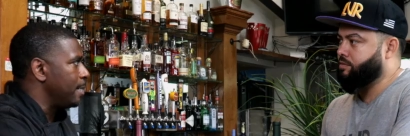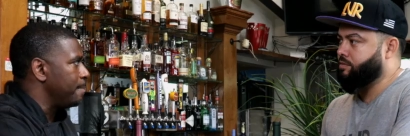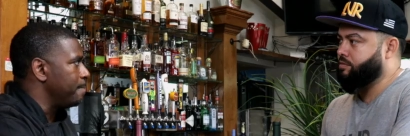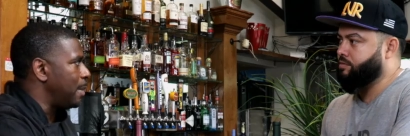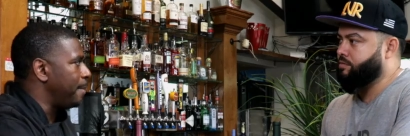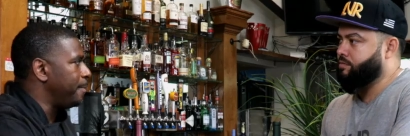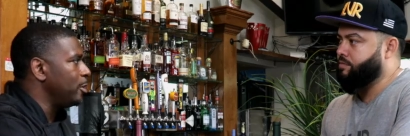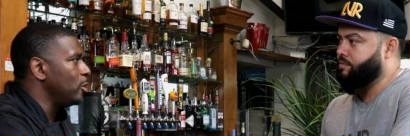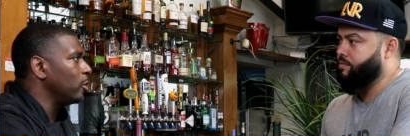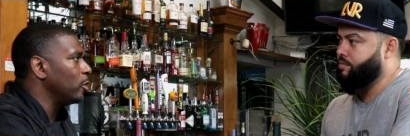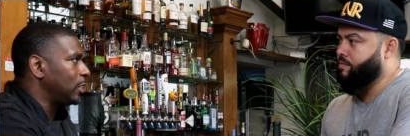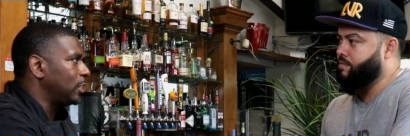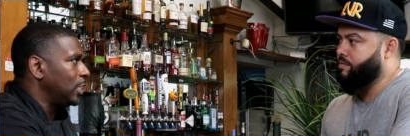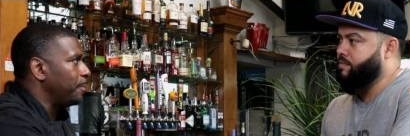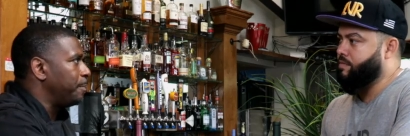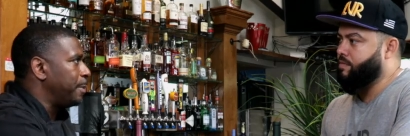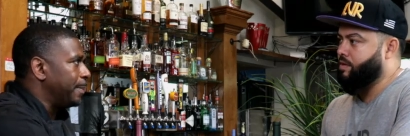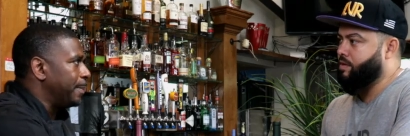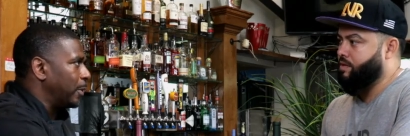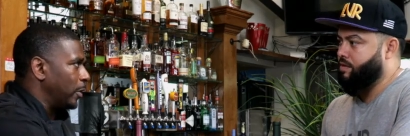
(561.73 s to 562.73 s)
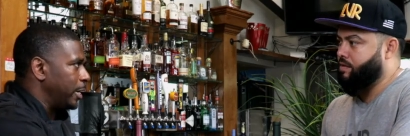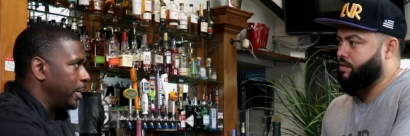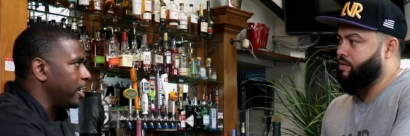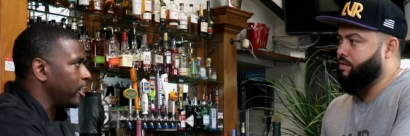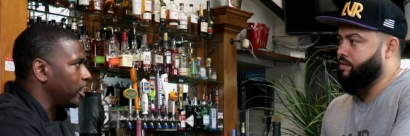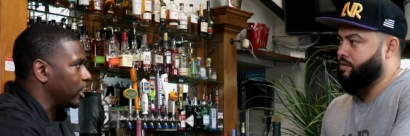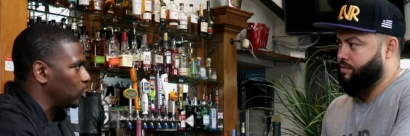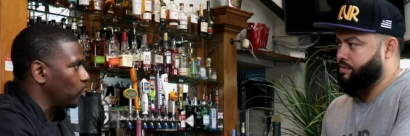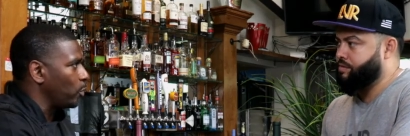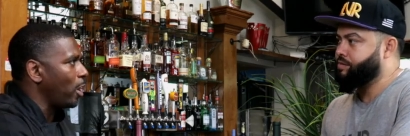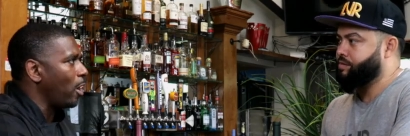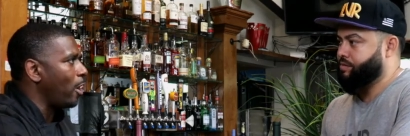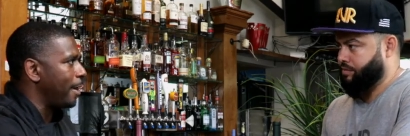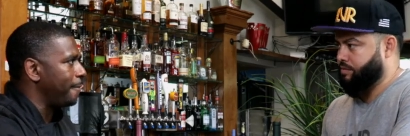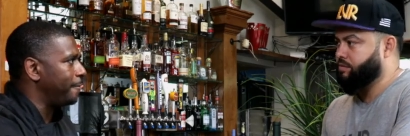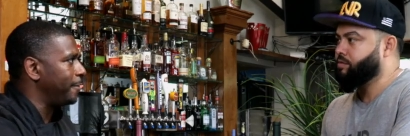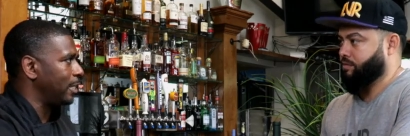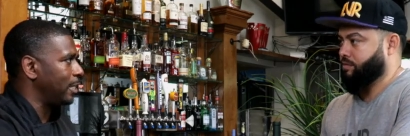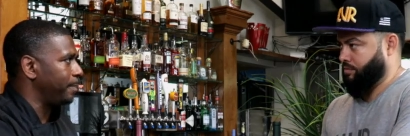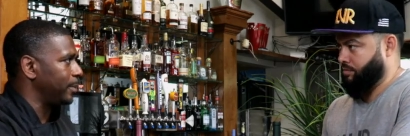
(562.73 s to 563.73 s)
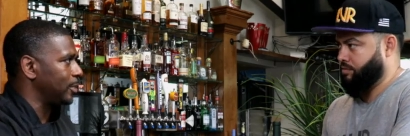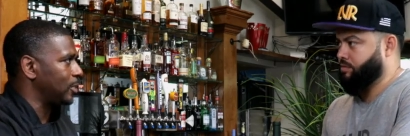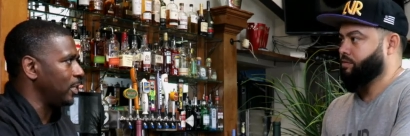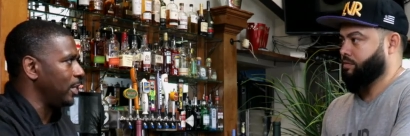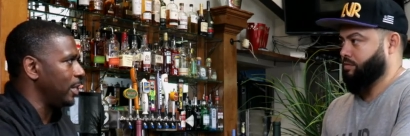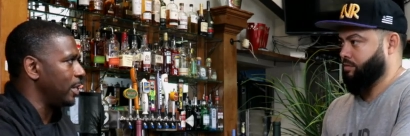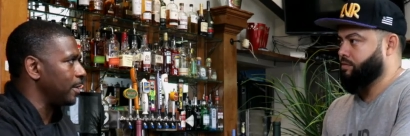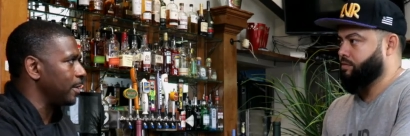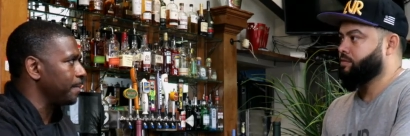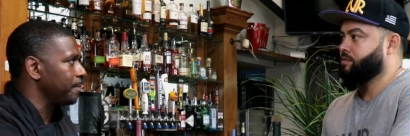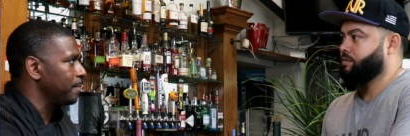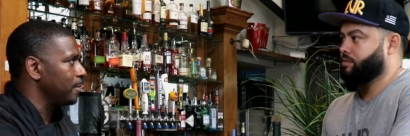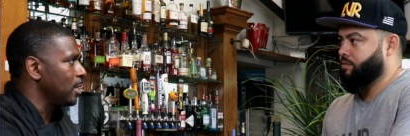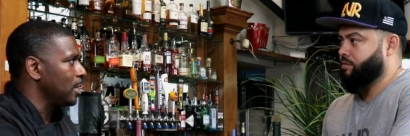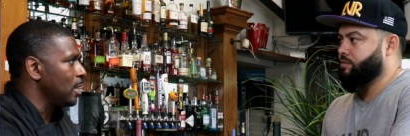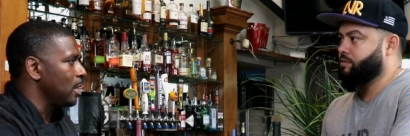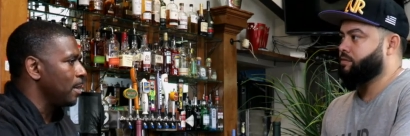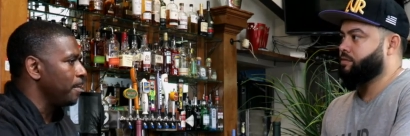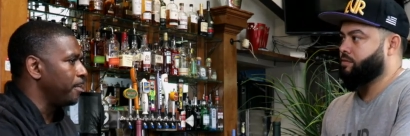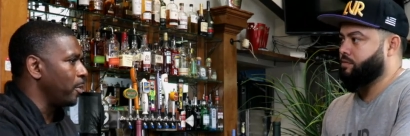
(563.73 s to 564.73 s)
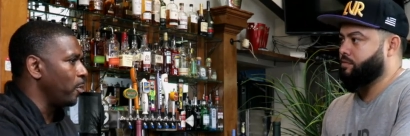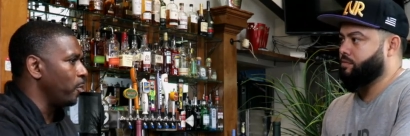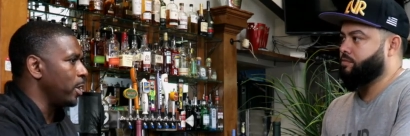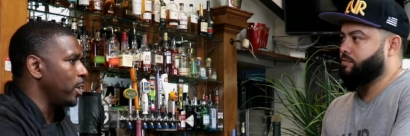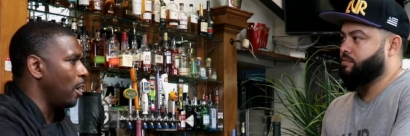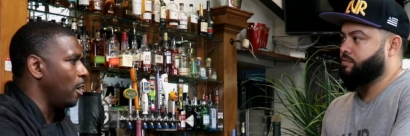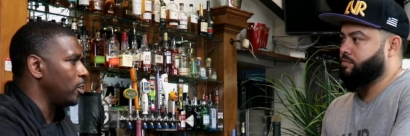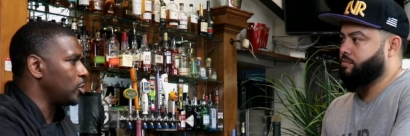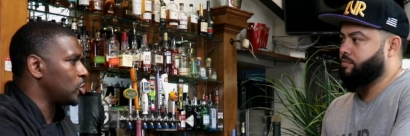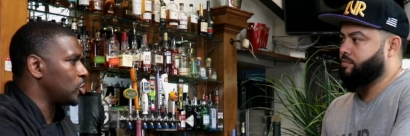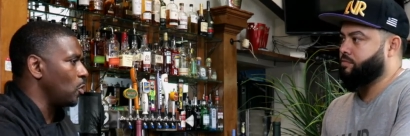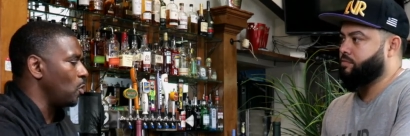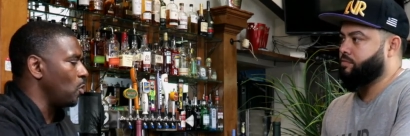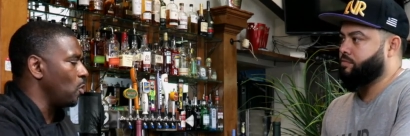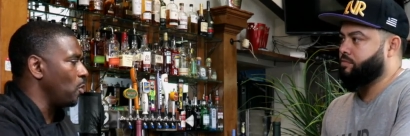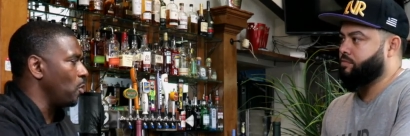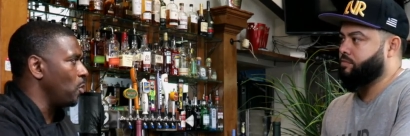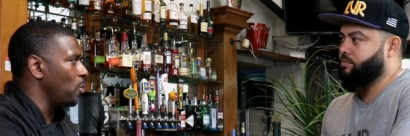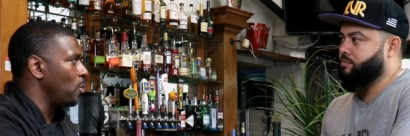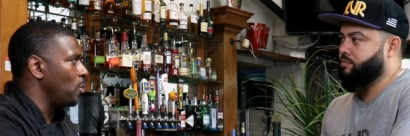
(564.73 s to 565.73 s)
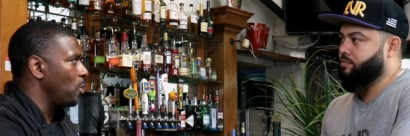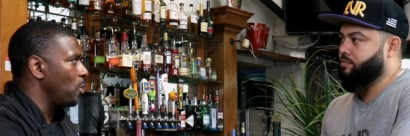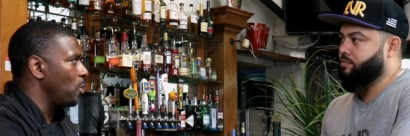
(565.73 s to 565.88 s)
Speaker 1: maybe you don't see the people in here because we are at fifty percent, but we also